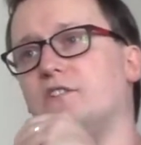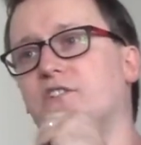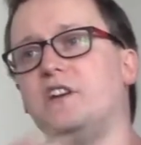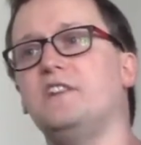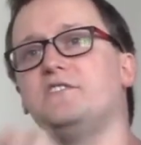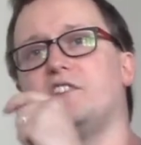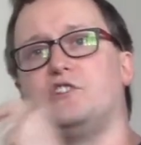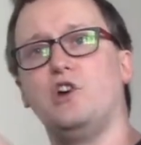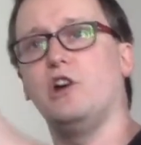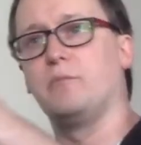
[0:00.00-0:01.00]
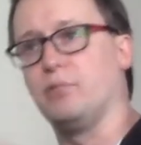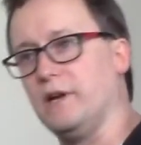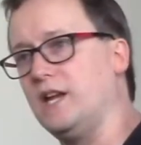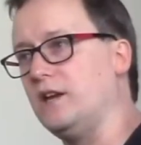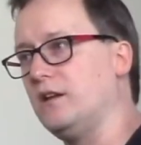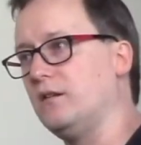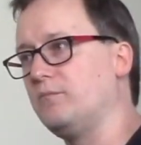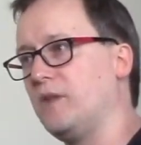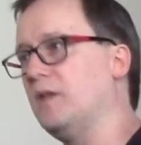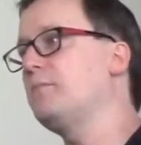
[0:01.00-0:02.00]
does the dog breed
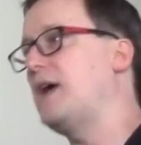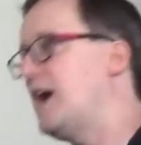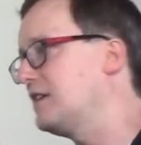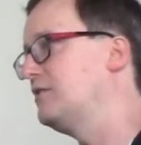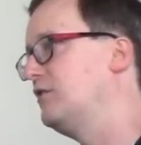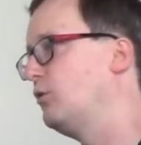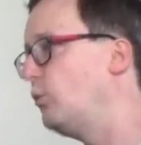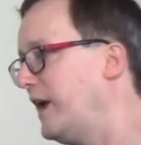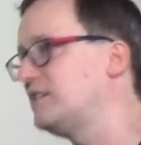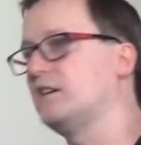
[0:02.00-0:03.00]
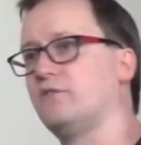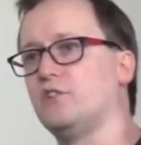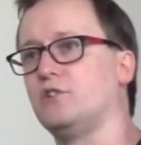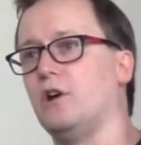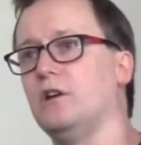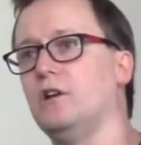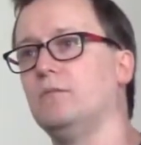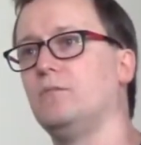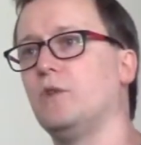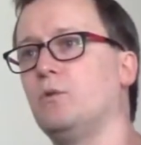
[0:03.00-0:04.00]
impact the weight of the dog?
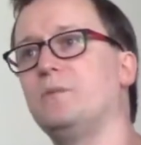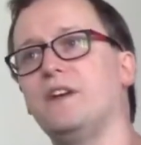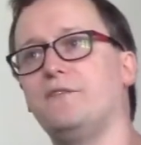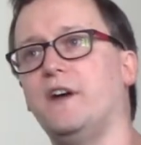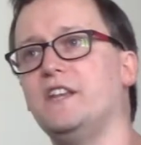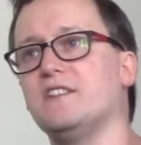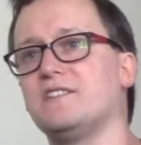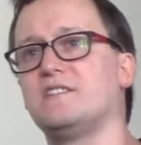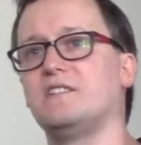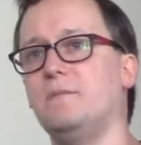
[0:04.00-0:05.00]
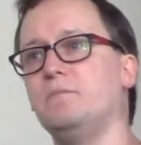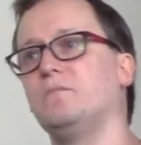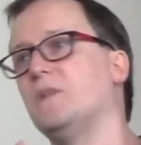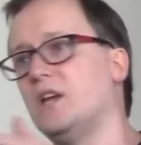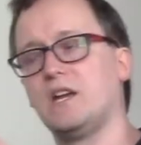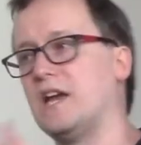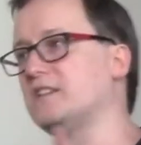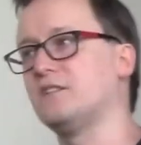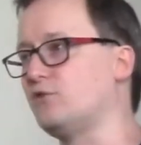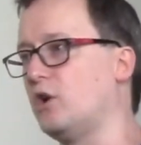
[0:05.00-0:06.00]
We might find that some
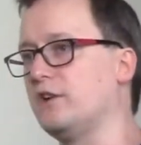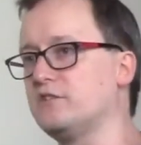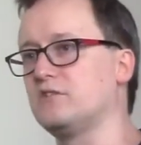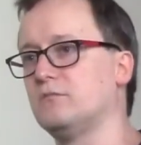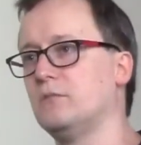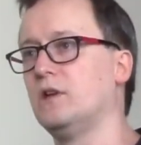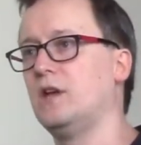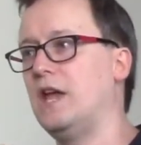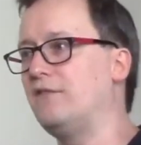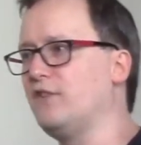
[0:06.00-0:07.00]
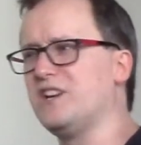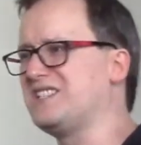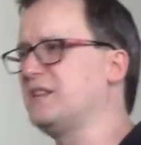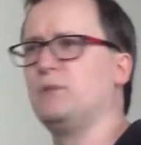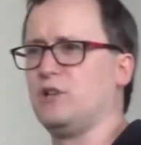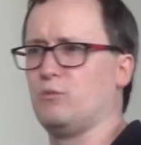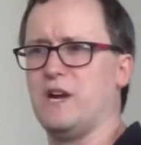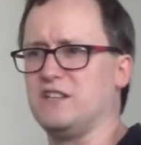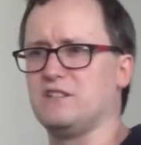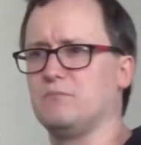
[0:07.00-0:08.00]
kinds of dogs have very similar
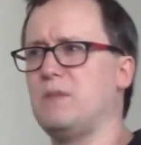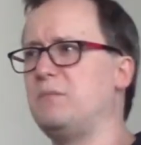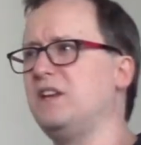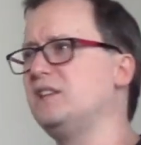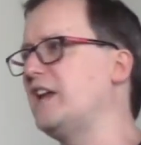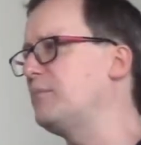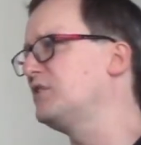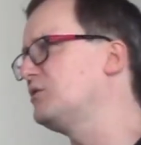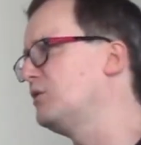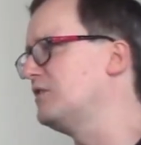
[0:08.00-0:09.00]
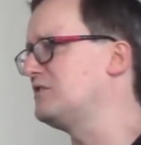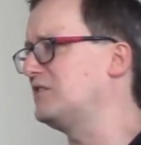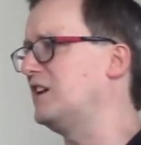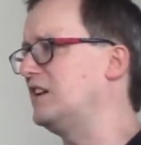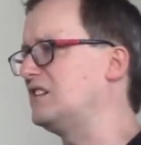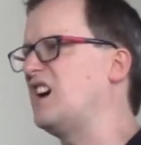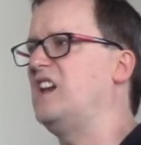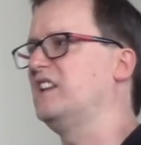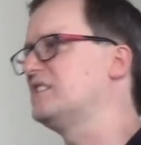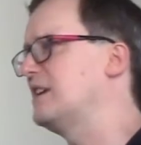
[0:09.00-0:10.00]
weights. Maybe Labradors and
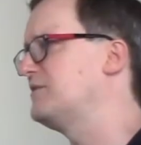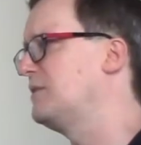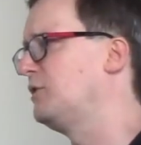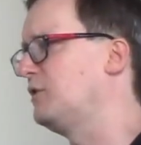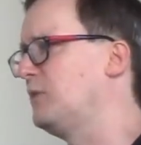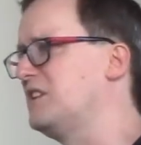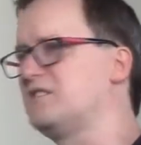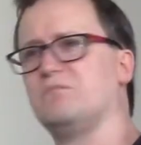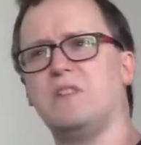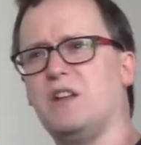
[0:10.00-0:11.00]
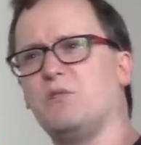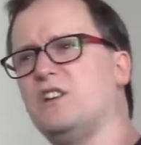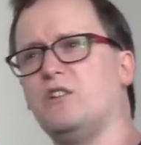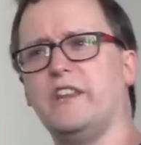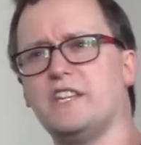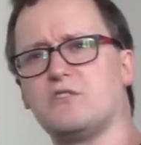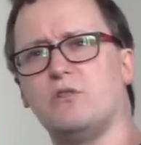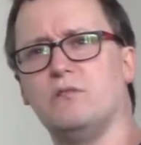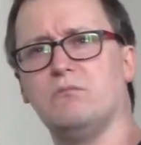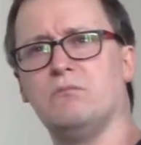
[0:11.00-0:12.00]
Collies have similar weights. Anyone know on that
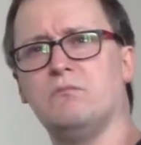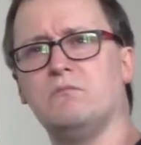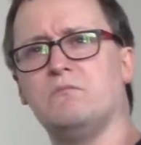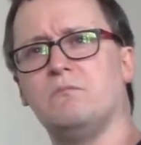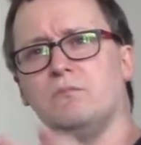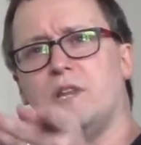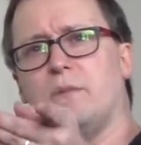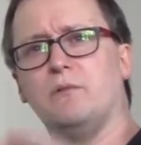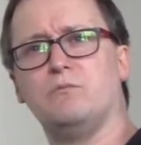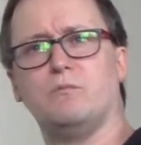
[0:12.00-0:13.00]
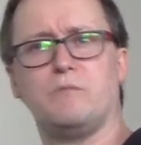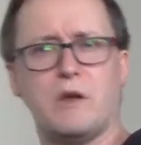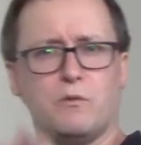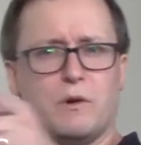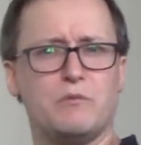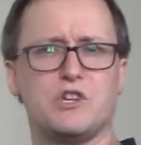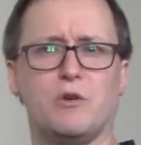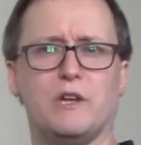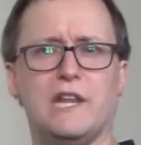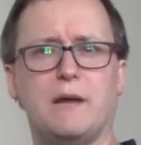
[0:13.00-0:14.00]
score? Where would you
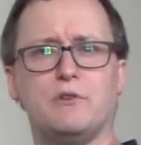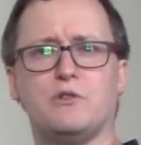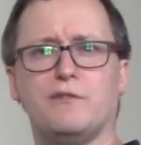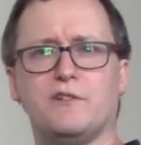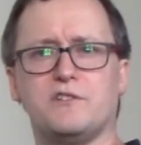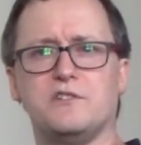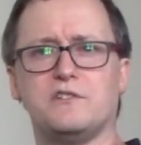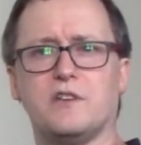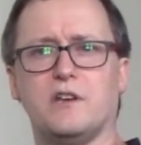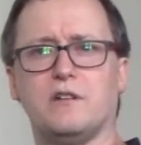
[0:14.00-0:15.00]
go on Labrador versus